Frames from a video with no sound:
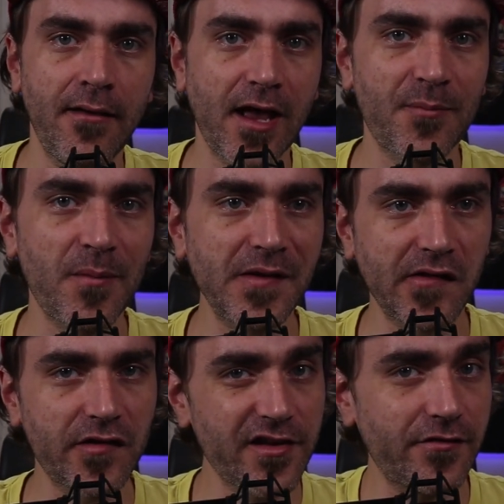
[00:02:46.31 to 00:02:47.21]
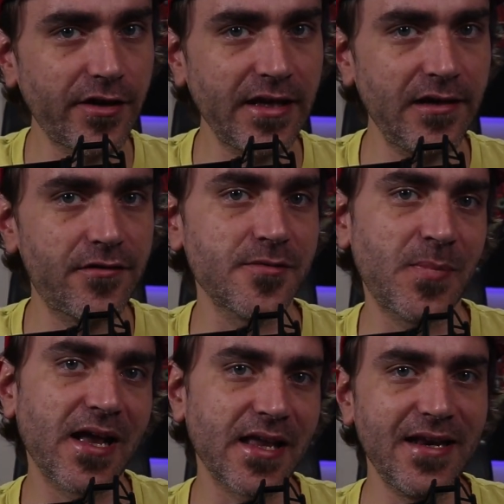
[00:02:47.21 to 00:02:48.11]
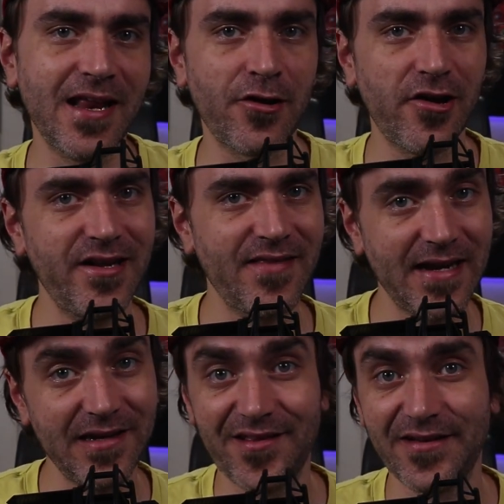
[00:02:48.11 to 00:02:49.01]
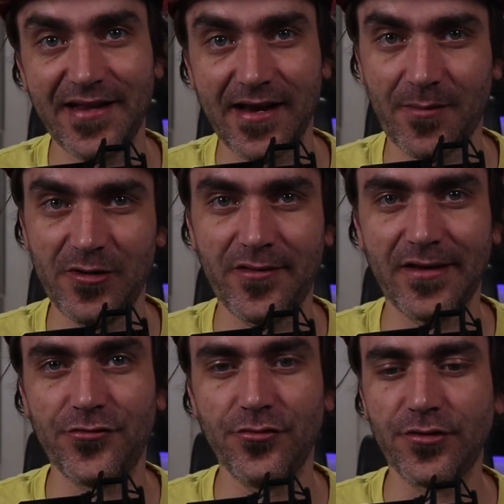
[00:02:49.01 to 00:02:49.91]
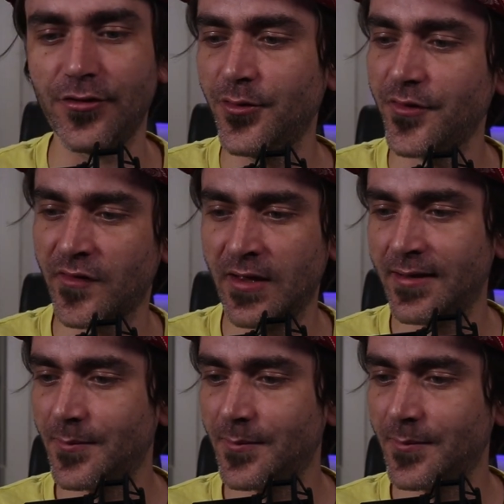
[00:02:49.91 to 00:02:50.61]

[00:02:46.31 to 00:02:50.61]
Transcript: I'd probably suggest looking into the plugin and loading that into the DAW that you use.